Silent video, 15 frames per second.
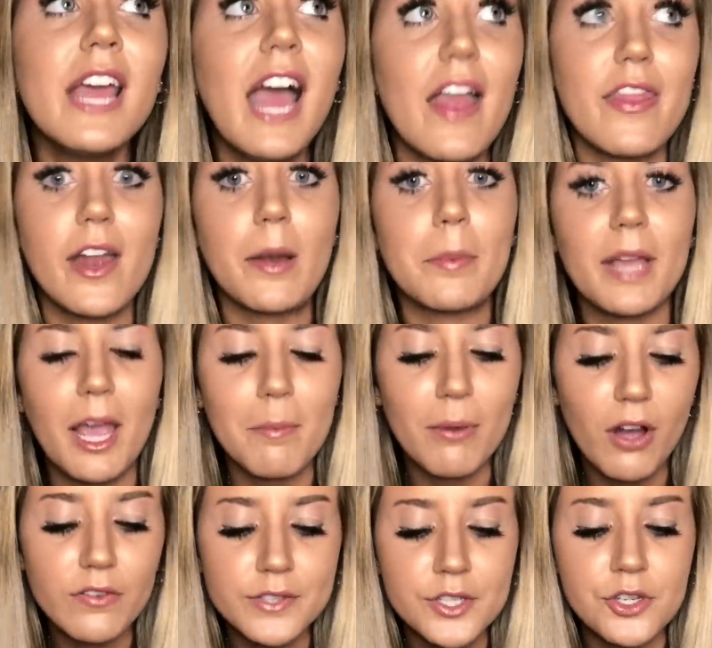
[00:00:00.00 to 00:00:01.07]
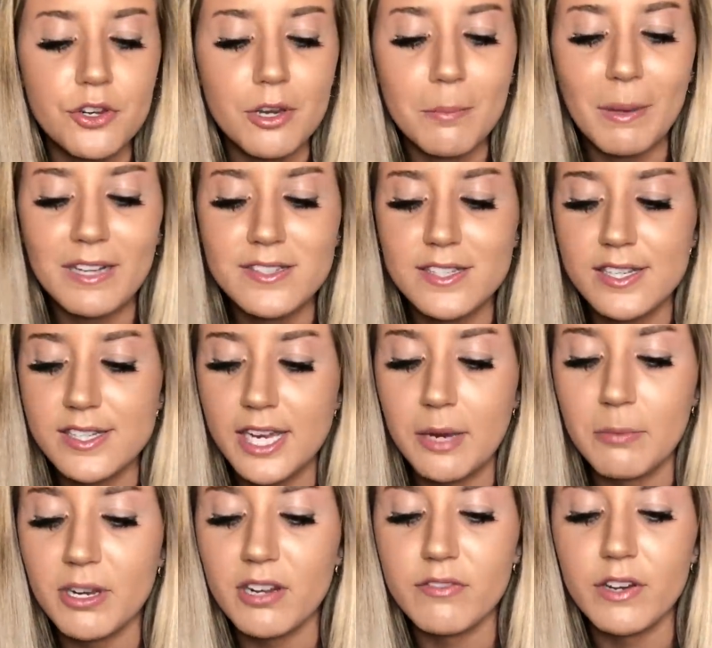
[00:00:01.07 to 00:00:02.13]
And then I became part of the student ambassador team,
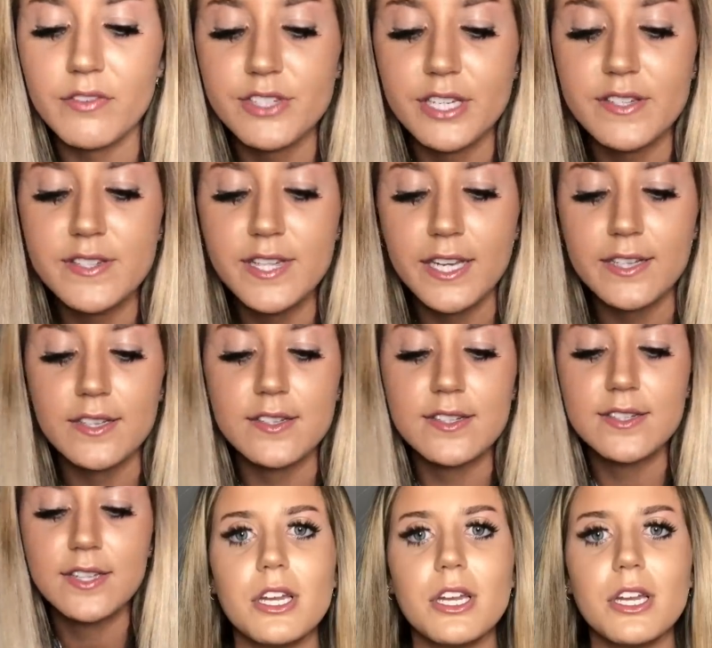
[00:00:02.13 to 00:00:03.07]
and I've loved it since.